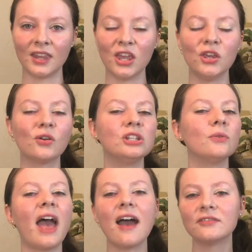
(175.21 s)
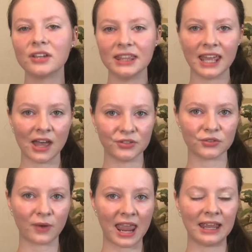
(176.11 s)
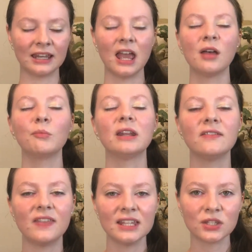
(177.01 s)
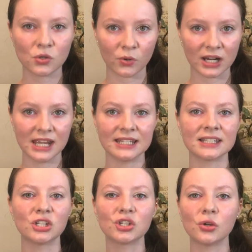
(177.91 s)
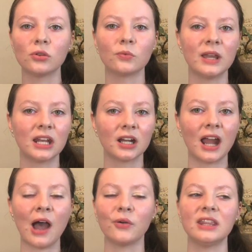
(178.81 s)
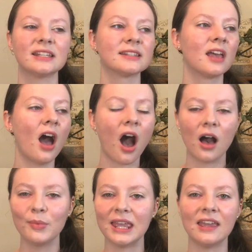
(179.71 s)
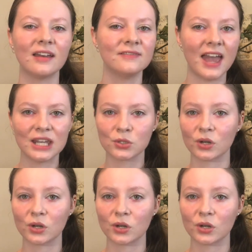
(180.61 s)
You could do everything else right, but if this story doesn't show the reader how this hobby, event, or